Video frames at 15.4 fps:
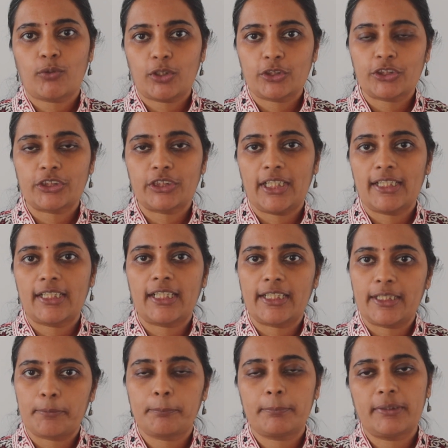watched that,
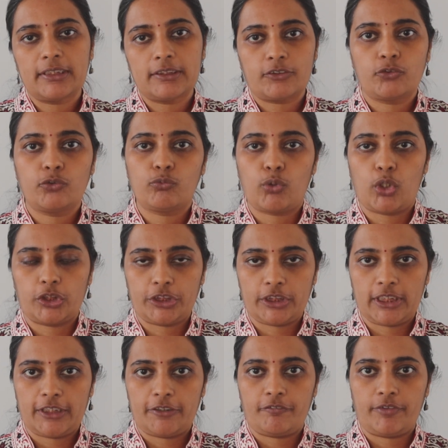again please do
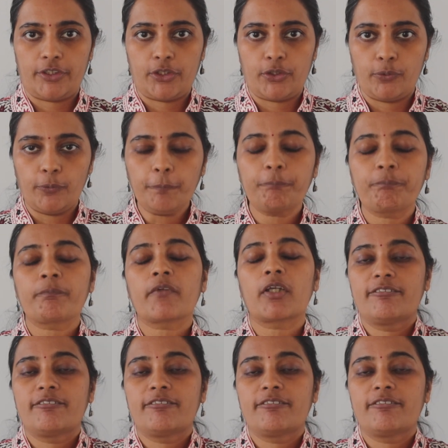watch that video.